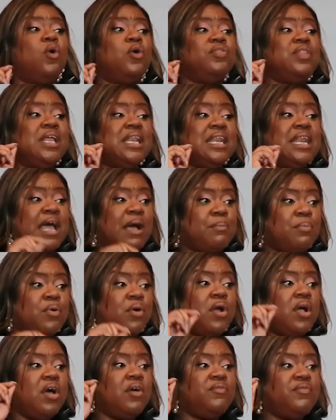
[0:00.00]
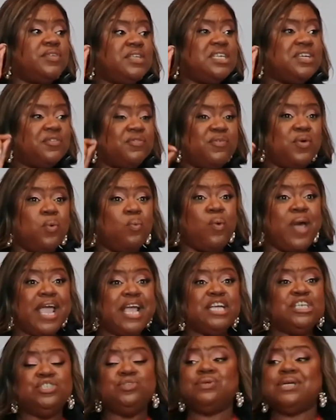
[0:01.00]
on the number of different
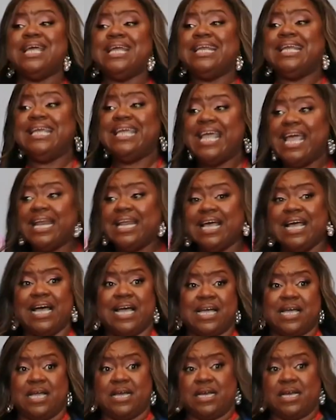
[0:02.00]
ways you can get a